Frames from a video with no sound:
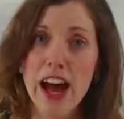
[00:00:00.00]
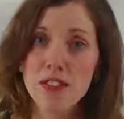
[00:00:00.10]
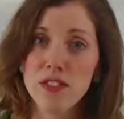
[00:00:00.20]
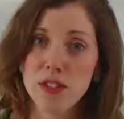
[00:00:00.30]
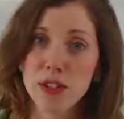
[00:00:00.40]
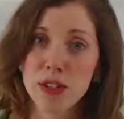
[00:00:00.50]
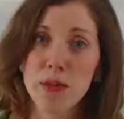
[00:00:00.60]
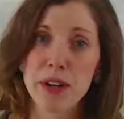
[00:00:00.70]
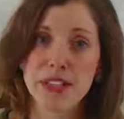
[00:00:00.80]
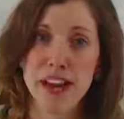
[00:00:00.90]
after a little
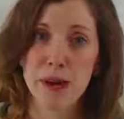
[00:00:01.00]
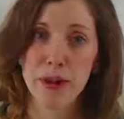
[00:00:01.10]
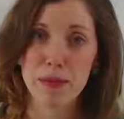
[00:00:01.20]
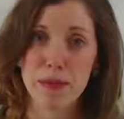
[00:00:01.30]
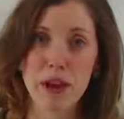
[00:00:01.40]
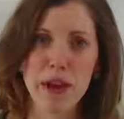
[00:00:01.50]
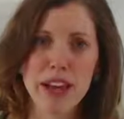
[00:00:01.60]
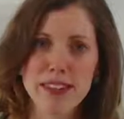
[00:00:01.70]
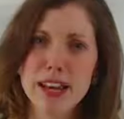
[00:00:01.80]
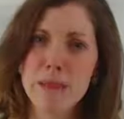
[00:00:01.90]
bit of time went by, we
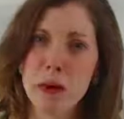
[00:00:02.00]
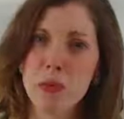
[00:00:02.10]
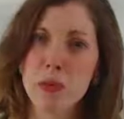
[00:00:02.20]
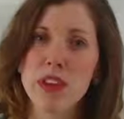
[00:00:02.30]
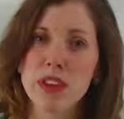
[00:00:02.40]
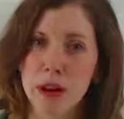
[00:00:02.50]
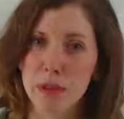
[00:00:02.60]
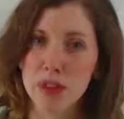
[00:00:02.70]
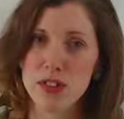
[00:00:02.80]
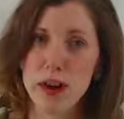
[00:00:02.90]
had to come up with
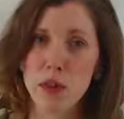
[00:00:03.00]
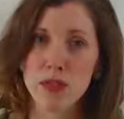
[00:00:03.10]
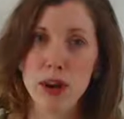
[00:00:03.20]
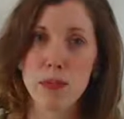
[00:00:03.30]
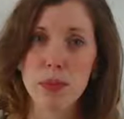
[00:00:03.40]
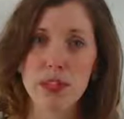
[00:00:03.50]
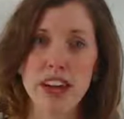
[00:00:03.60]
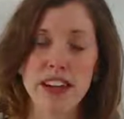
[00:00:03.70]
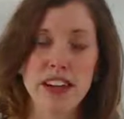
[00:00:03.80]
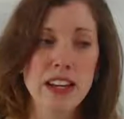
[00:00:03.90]
numbers that would
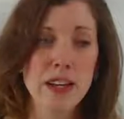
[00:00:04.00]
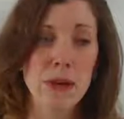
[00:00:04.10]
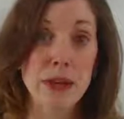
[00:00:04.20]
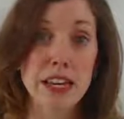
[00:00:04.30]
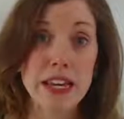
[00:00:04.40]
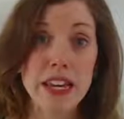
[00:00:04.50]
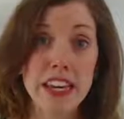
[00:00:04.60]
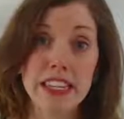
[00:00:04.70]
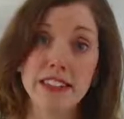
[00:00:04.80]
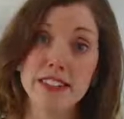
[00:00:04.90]
represent being
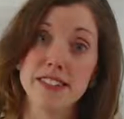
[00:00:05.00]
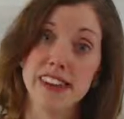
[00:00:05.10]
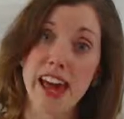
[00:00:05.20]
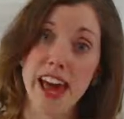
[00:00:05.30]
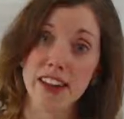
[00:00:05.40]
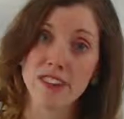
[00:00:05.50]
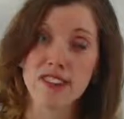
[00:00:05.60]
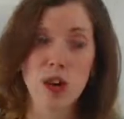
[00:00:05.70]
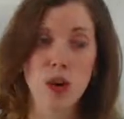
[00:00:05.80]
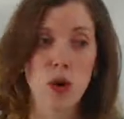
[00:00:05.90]
in
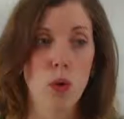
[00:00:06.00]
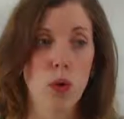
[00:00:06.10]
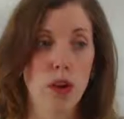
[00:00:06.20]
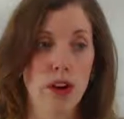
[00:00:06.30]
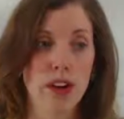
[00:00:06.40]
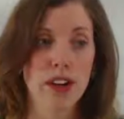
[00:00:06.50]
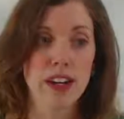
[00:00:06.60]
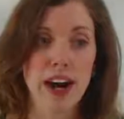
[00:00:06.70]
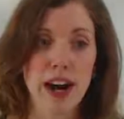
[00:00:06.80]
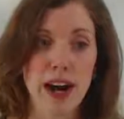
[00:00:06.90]
debt or
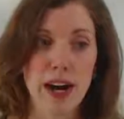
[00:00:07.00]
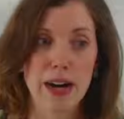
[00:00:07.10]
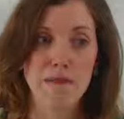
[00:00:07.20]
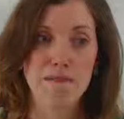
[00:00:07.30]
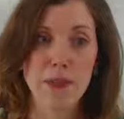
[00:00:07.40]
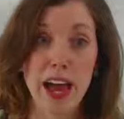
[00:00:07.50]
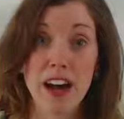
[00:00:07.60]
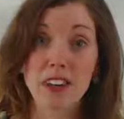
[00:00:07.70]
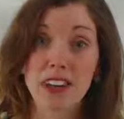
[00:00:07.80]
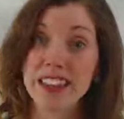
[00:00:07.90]

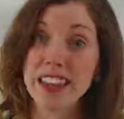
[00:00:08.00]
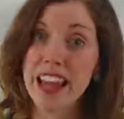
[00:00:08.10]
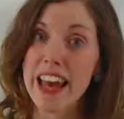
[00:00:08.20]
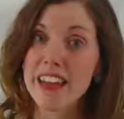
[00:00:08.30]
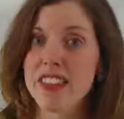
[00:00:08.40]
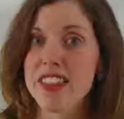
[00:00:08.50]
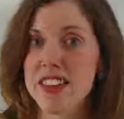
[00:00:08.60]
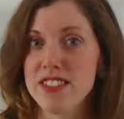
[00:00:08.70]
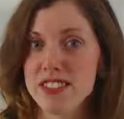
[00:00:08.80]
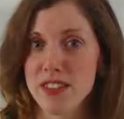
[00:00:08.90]
having less
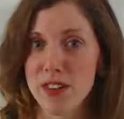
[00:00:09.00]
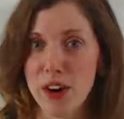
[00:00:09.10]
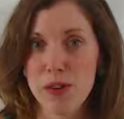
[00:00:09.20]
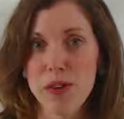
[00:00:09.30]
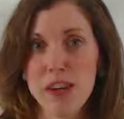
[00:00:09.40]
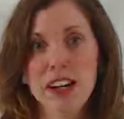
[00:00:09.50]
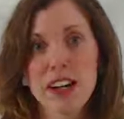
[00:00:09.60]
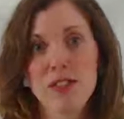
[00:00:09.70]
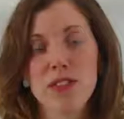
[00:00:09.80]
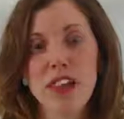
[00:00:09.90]
than 0,
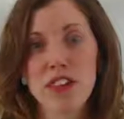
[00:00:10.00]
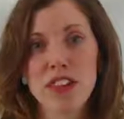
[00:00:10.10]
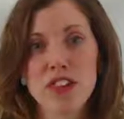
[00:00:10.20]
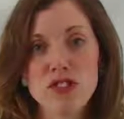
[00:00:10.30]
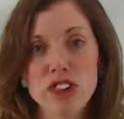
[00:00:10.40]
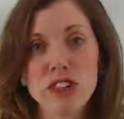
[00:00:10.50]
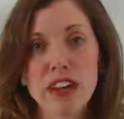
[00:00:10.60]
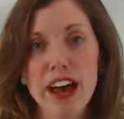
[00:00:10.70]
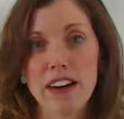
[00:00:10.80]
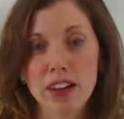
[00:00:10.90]
rather than just
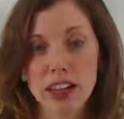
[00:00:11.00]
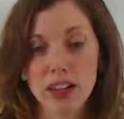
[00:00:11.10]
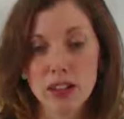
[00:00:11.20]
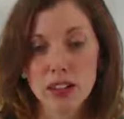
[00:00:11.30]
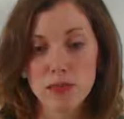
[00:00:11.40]
having